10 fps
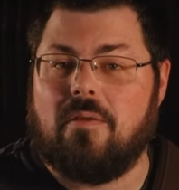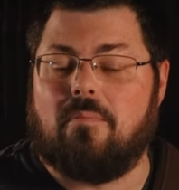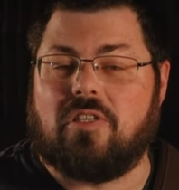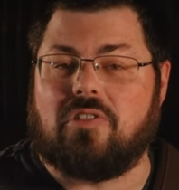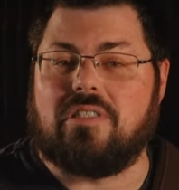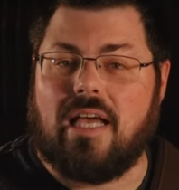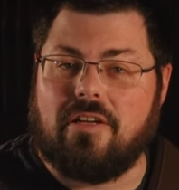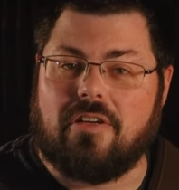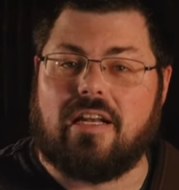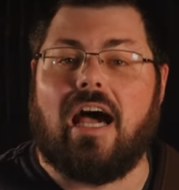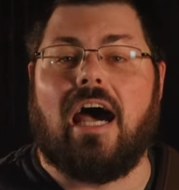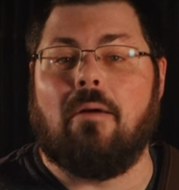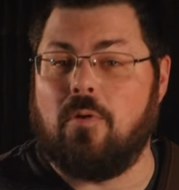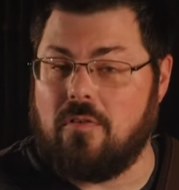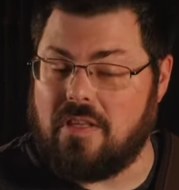Measure ten, you're going to
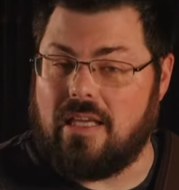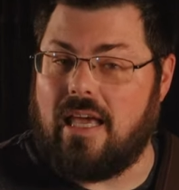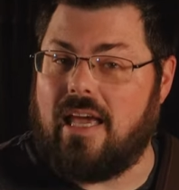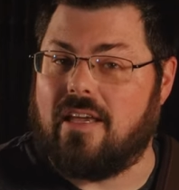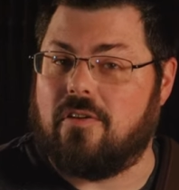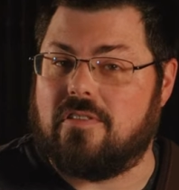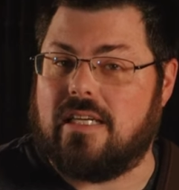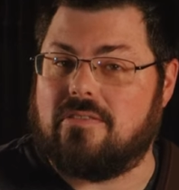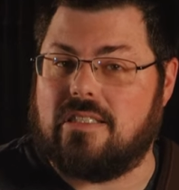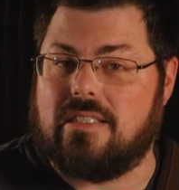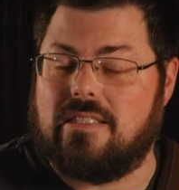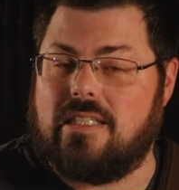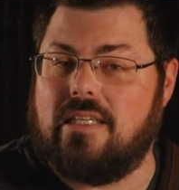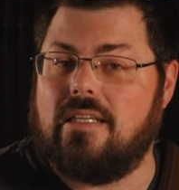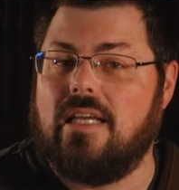hop over the A and go down to the
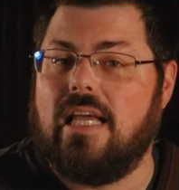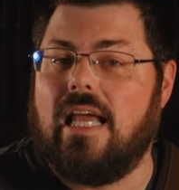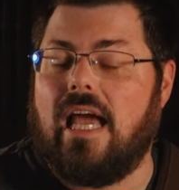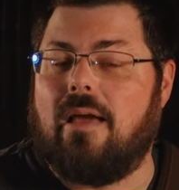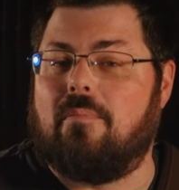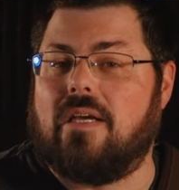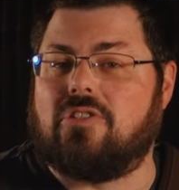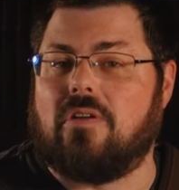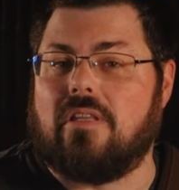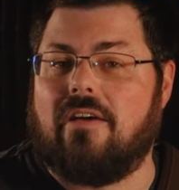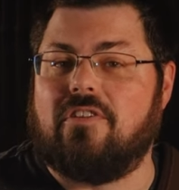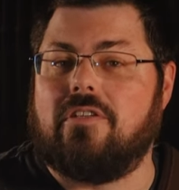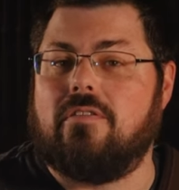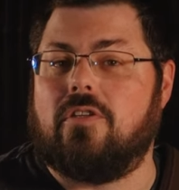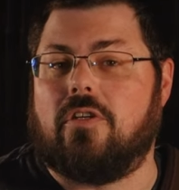D. And measure
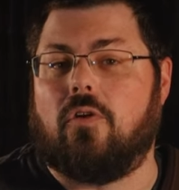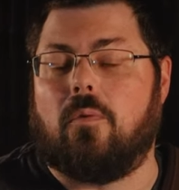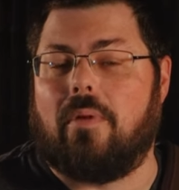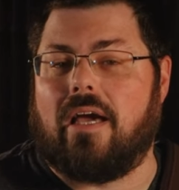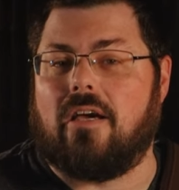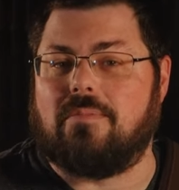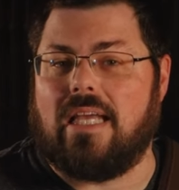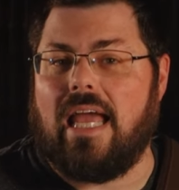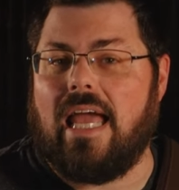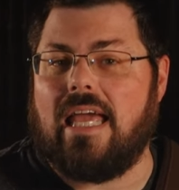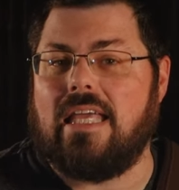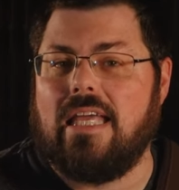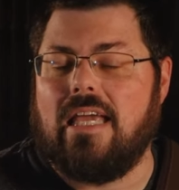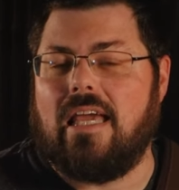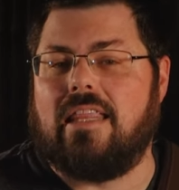eleven, you're going back up to A.
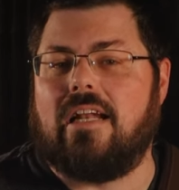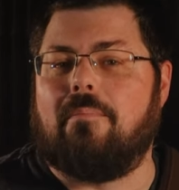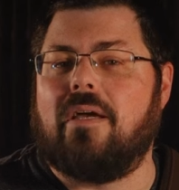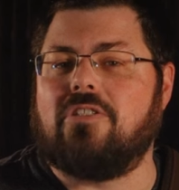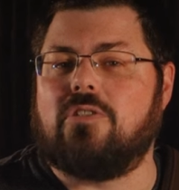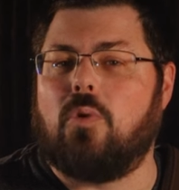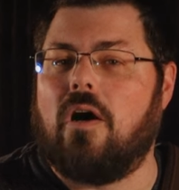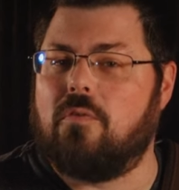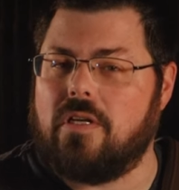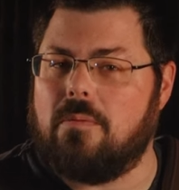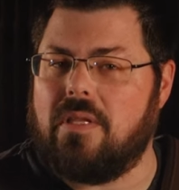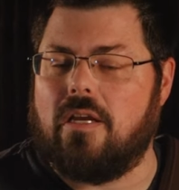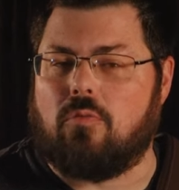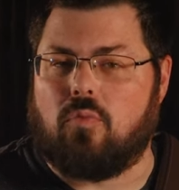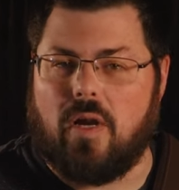And then on measure twelve, we're going to play a
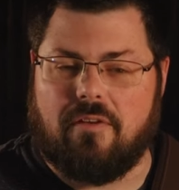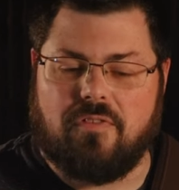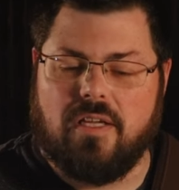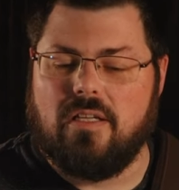riff.